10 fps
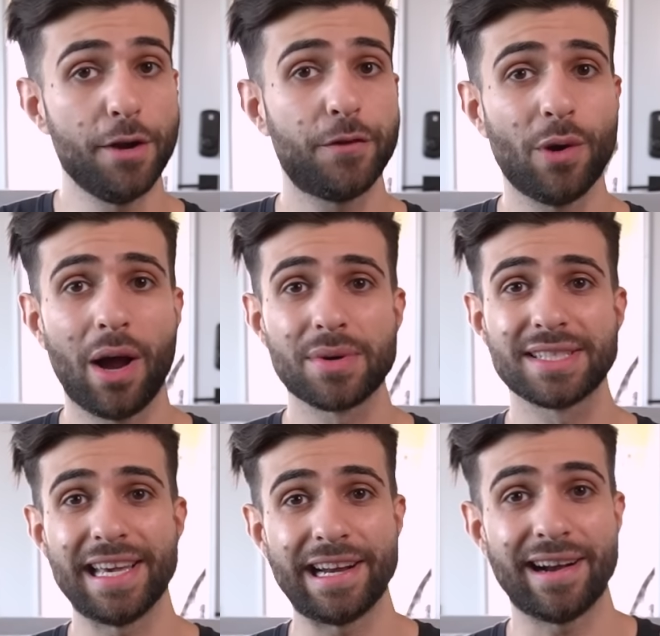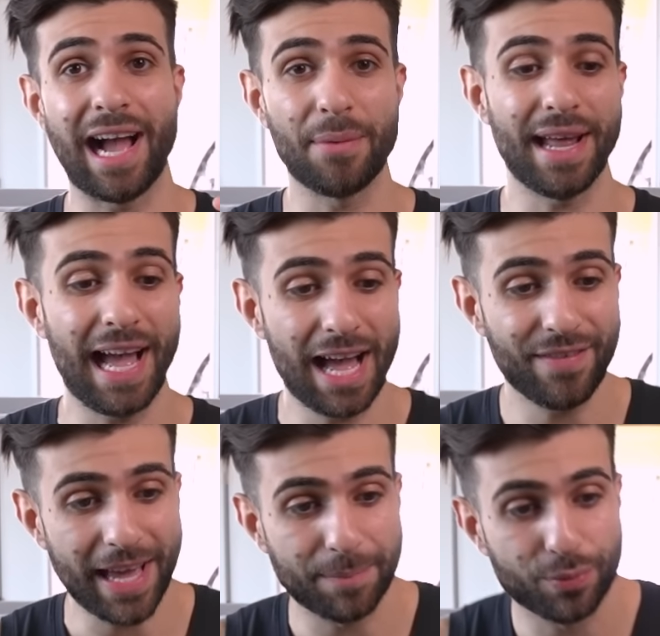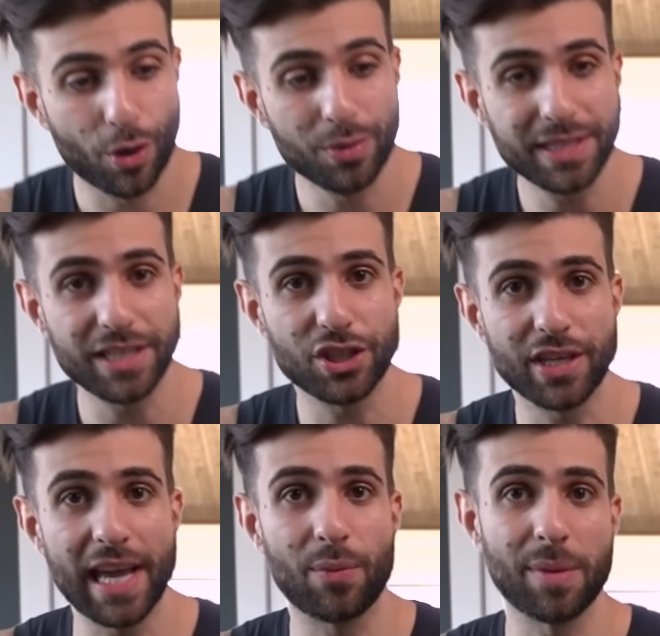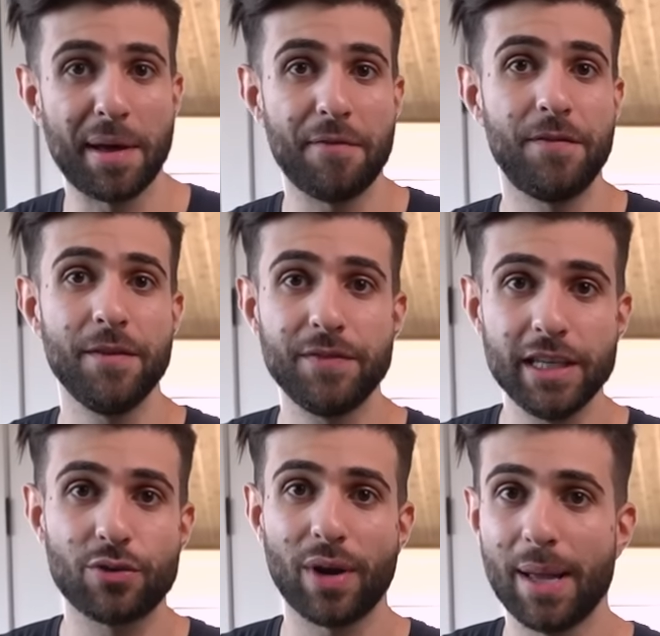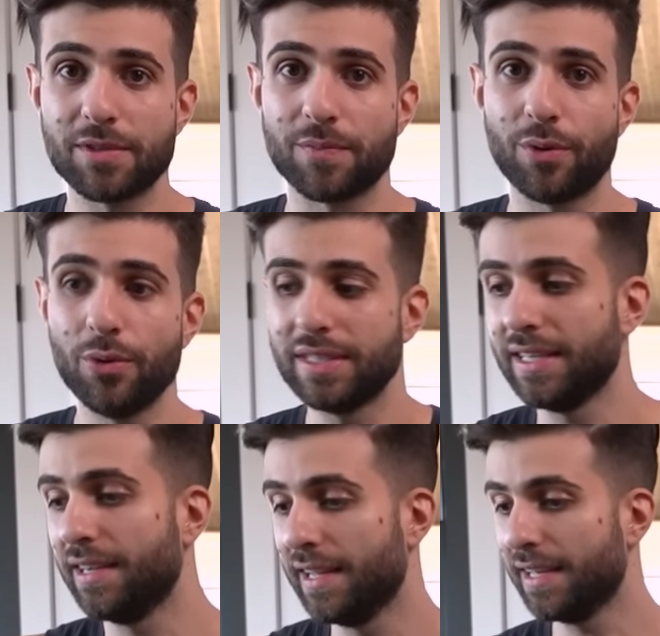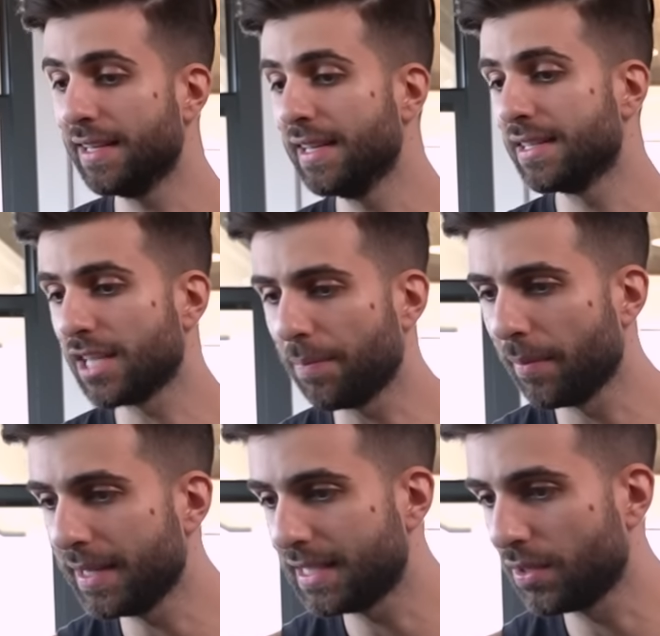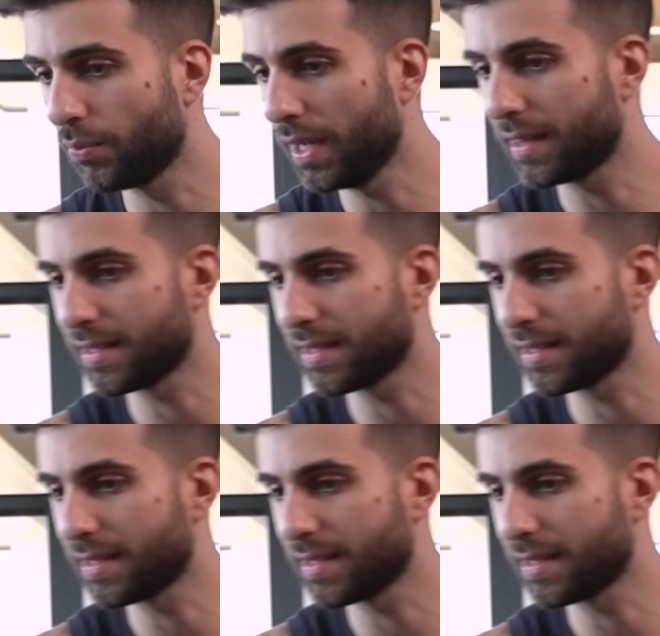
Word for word: then a few hours later, I would have a protein shake with about fifty grams of protein in it, supplemented with